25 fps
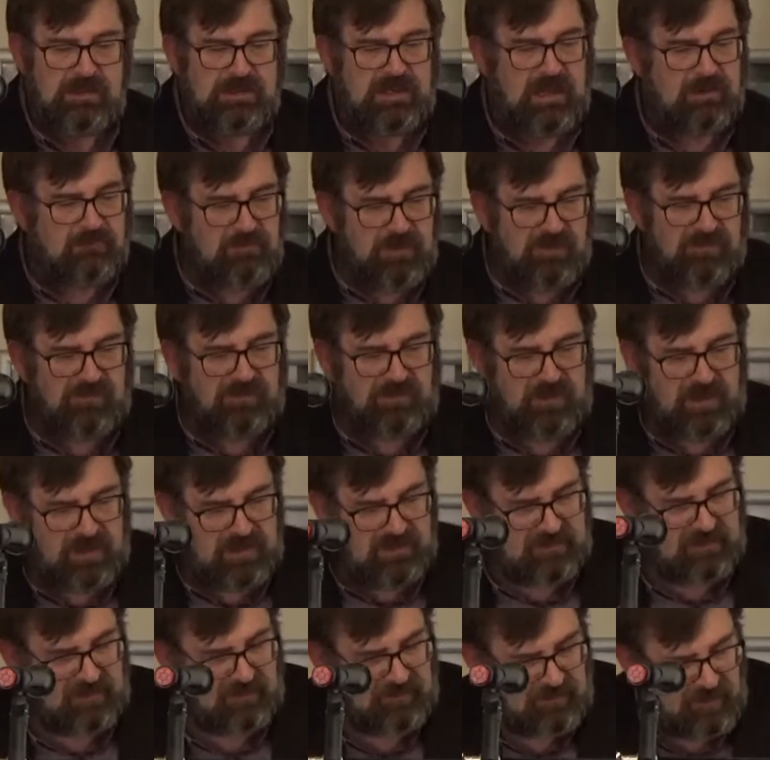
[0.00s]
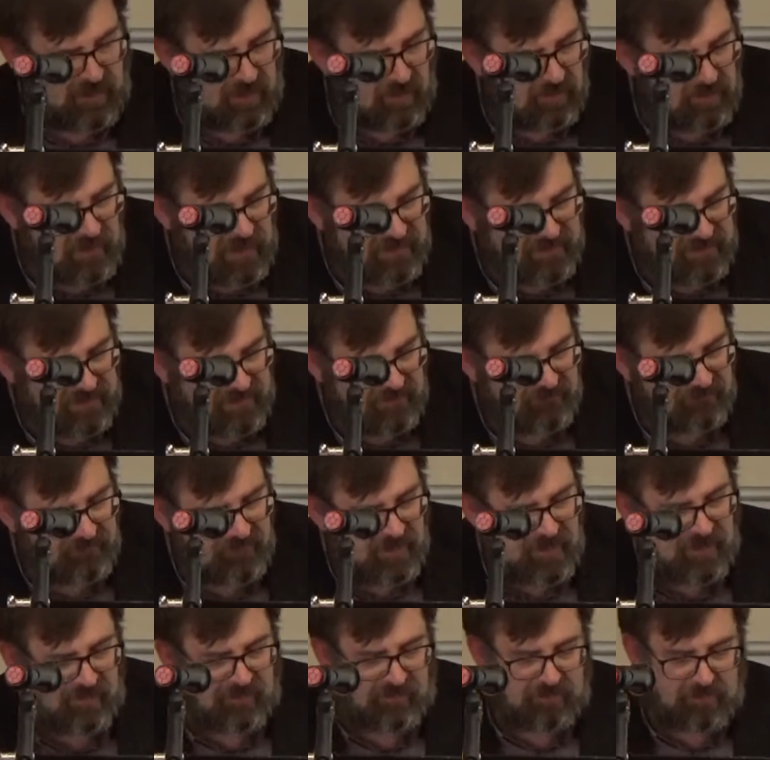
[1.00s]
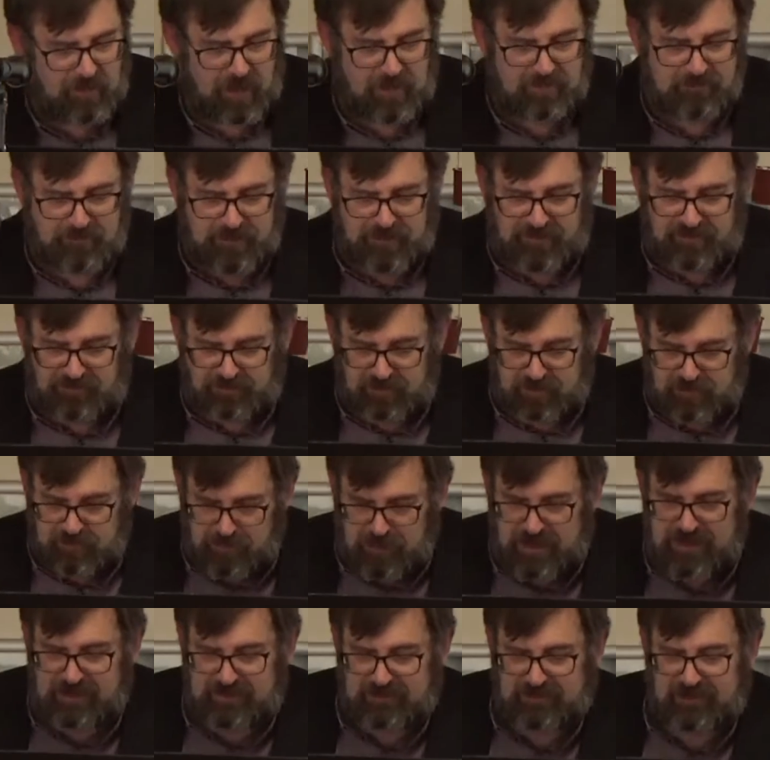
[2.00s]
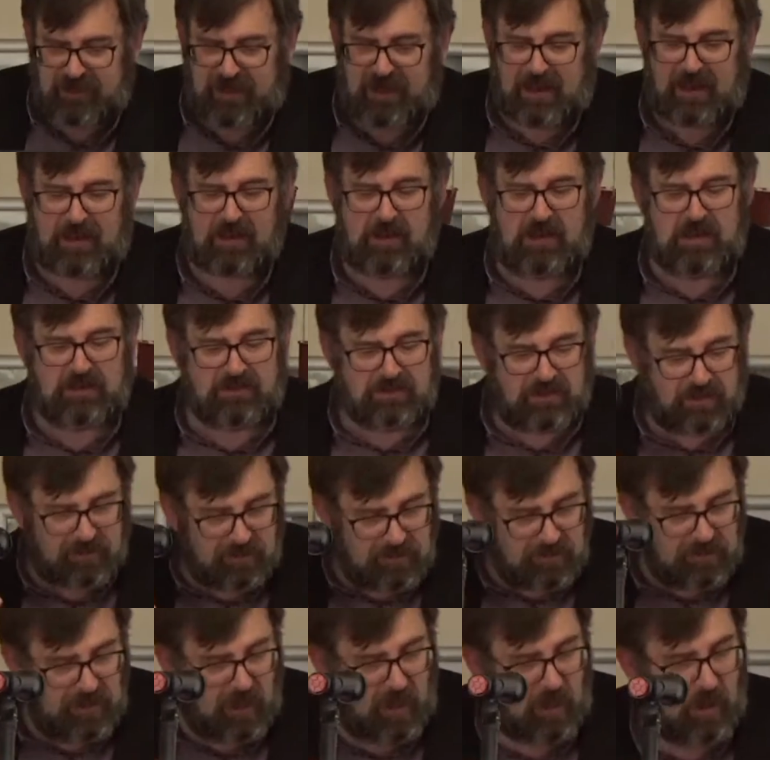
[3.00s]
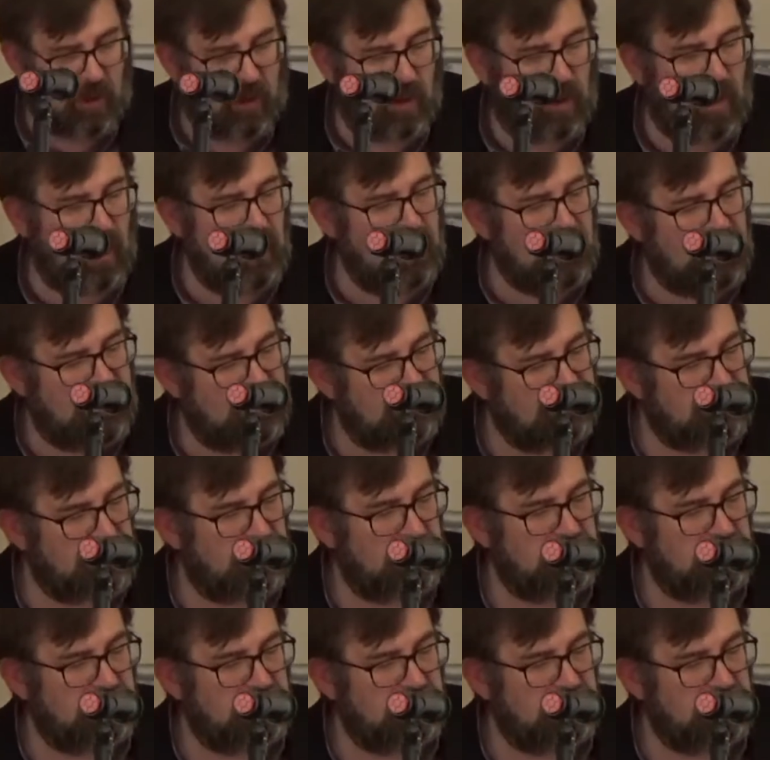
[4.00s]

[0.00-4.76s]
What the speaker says: Now, we see this already in verse 1, because we read there, "The law is